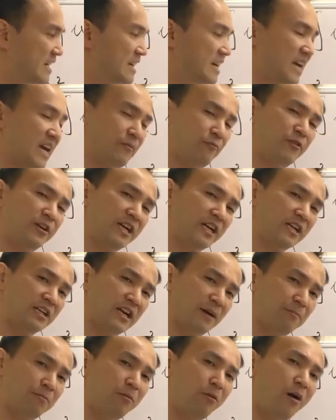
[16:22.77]
If we can
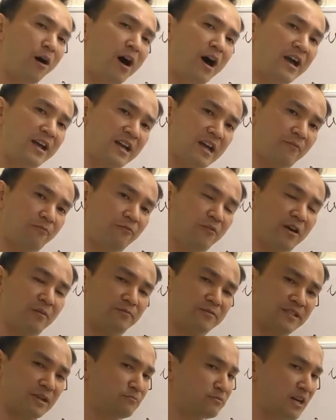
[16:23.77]
apply, if
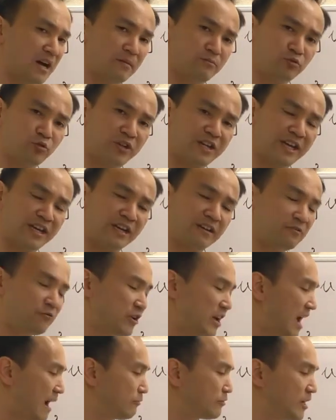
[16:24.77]
sometimes we
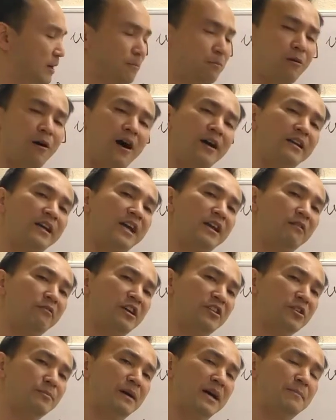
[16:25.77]
have to apply the
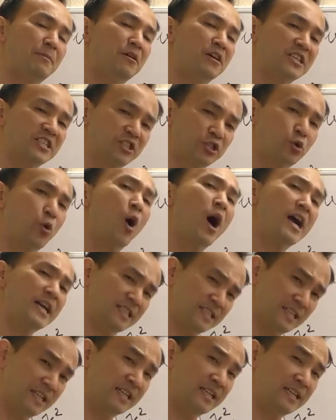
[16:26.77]
integration by parts twice,
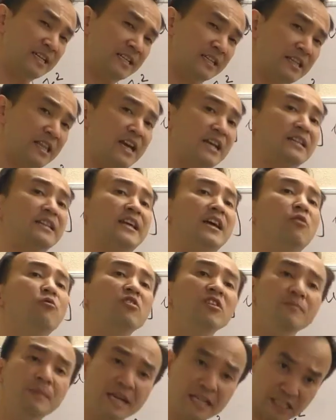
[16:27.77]
then there
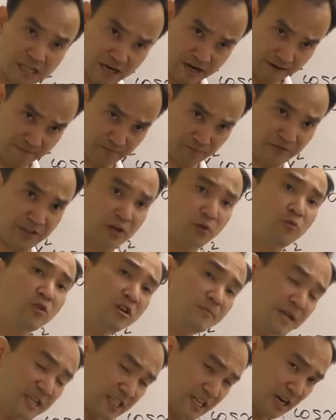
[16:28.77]
will be time,
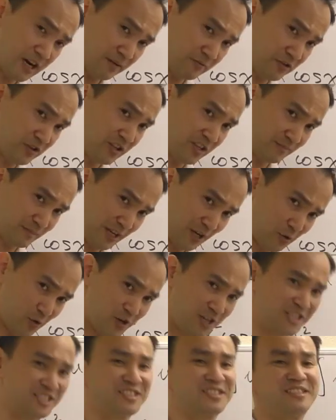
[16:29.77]
you hear my
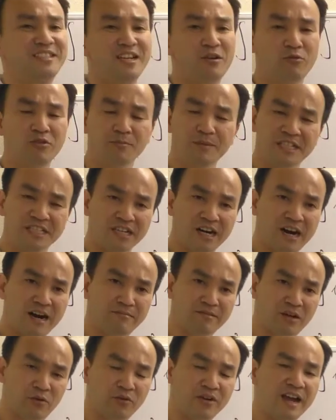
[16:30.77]
words, there will be time
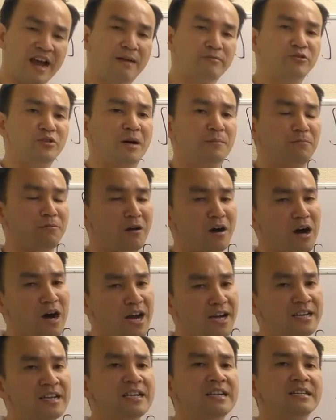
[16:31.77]
that we have to
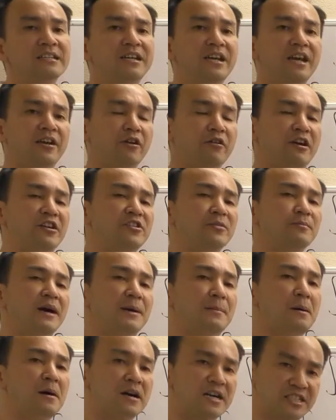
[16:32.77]
apply the integration by
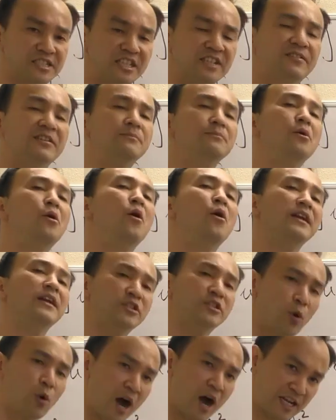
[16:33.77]
parts even more than
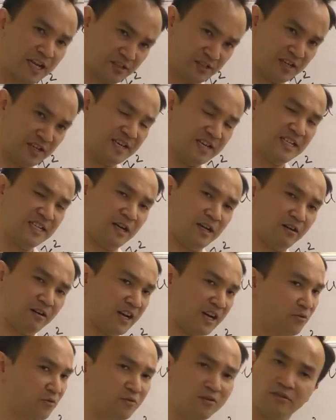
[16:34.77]
twice,
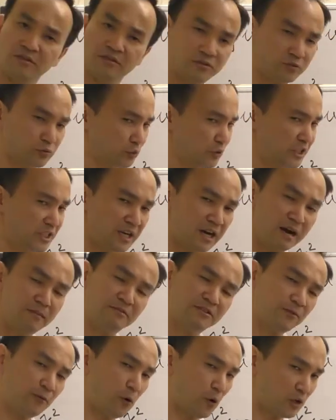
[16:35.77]
okay, 3 times,
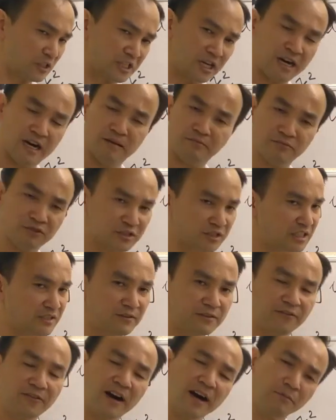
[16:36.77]
4 times, or even
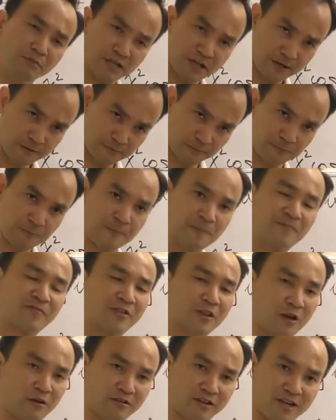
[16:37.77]
5 times,
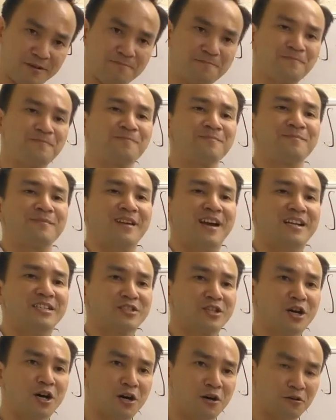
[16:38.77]
okay, and
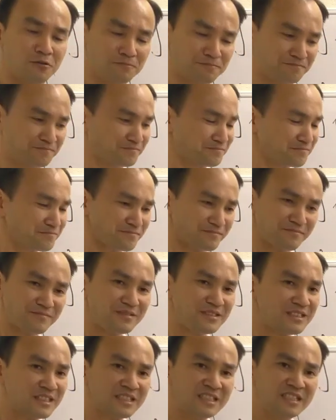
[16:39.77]
so
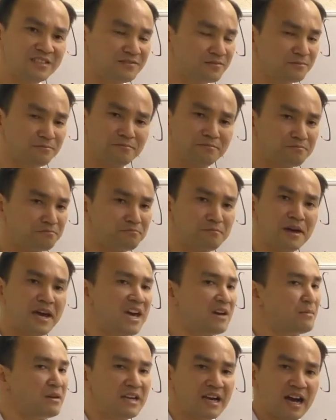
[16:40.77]
even
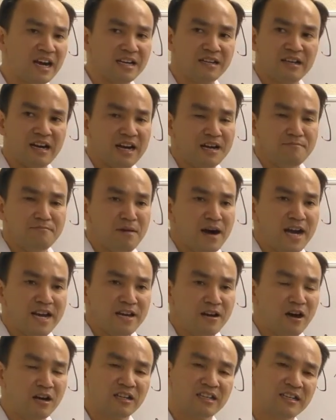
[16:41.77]
maybe I might
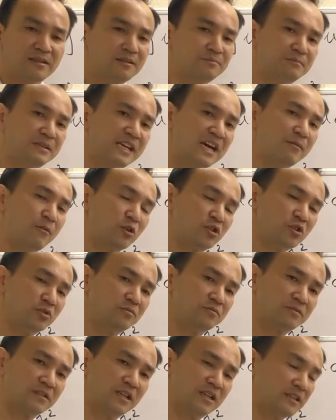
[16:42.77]
not be able
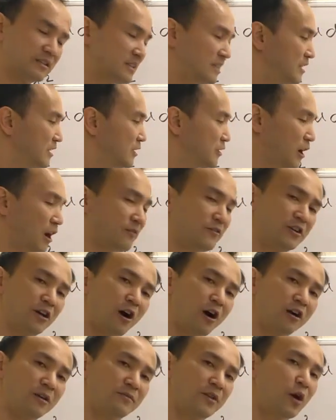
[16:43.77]
to cover
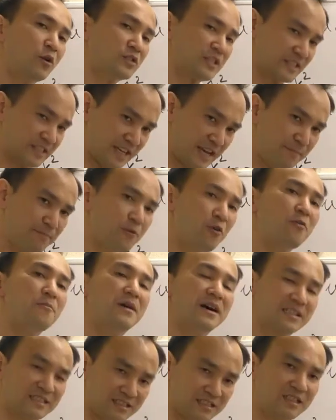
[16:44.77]
all of those examples,
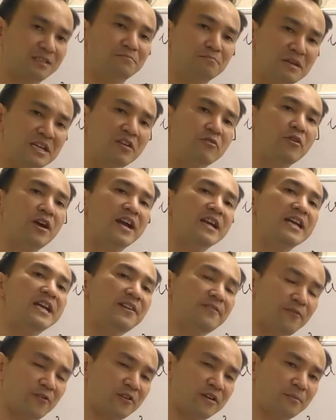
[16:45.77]
but be ready
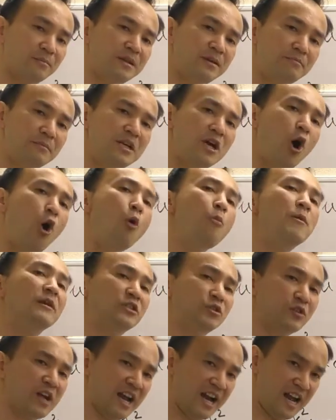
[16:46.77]
for be open to
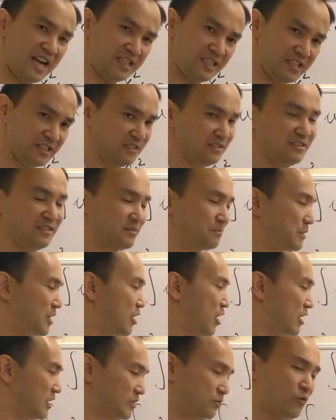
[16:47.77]
that idea,
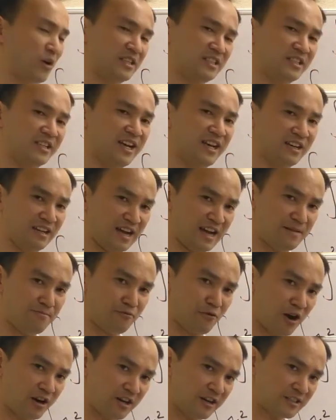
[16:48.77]
because once again, I
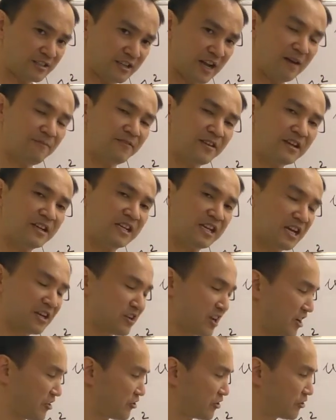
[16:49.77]
brought this up in the
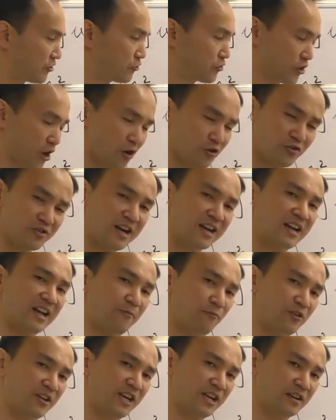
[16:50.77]
intention to show you that if
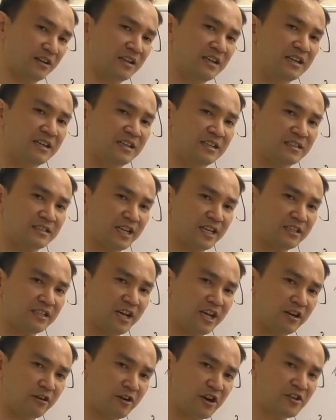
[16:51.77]
we can take the
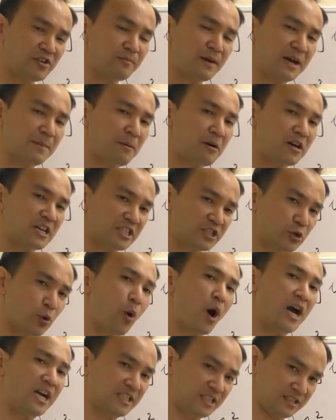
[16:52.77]
integration by part
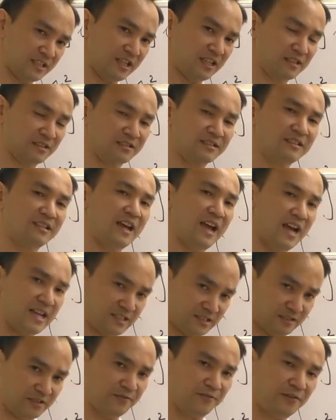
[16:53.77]
twice, then as
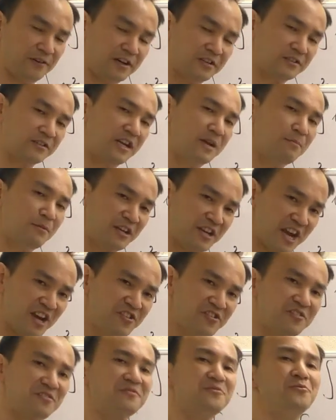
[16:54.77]
the further
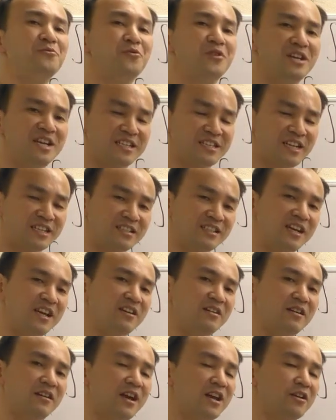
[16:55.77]
implication, we can take
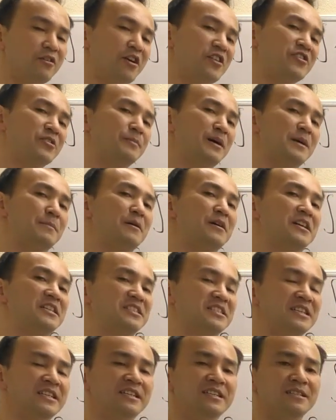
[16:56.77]
the integration by parts
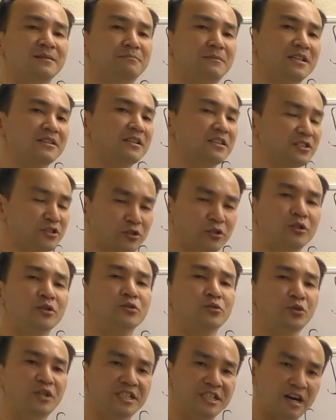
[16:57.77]
methods
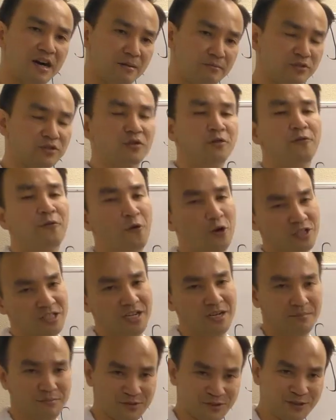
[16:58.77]
3 times or 4
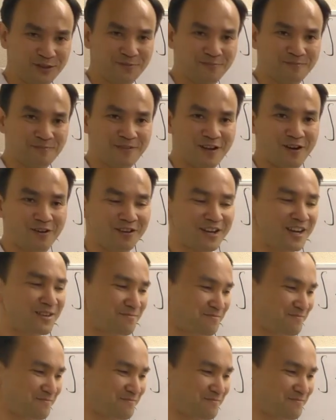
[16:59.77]
times. Okay?